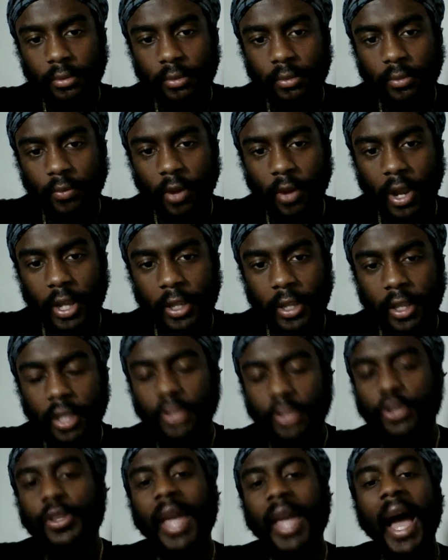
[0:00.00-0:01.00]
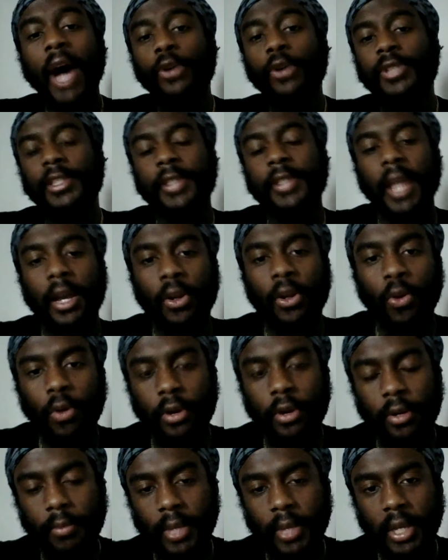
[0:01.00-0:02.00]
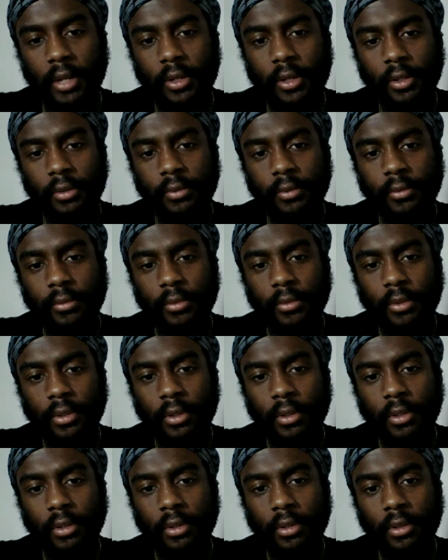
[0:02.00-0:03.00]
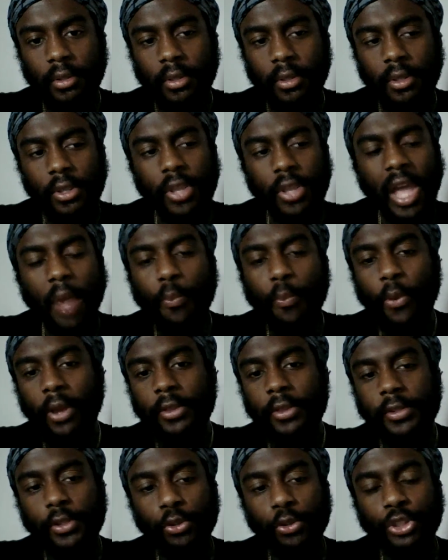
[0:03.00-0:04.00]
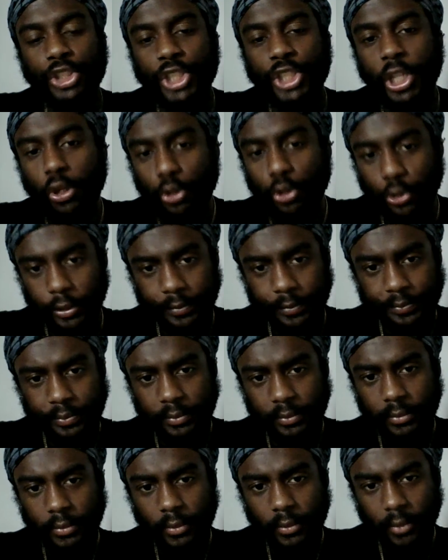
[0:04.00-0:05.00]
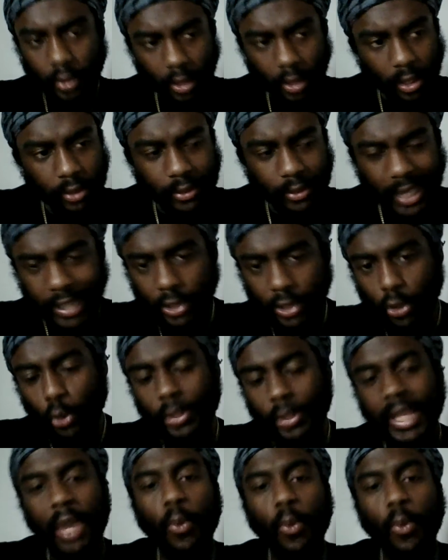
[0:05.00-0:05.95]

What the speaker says: Right? So your house is out of order, man. You got brothers whose children, they do what they